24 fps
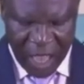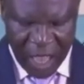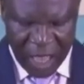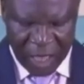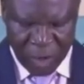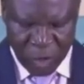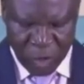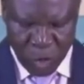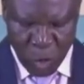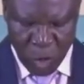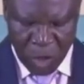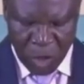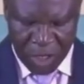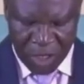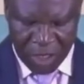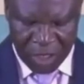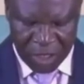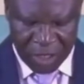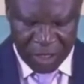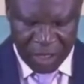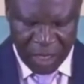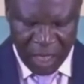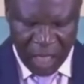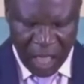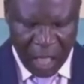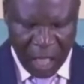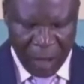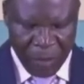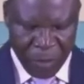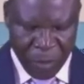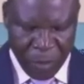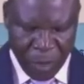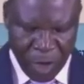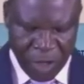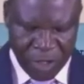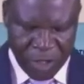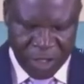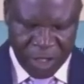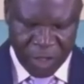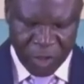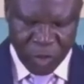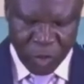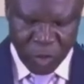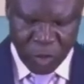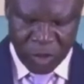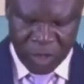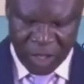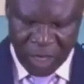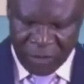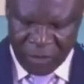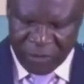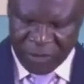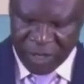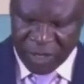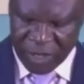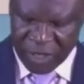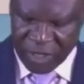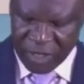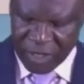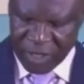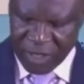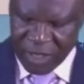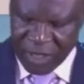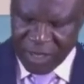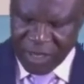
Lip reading: and took it and brought it to David.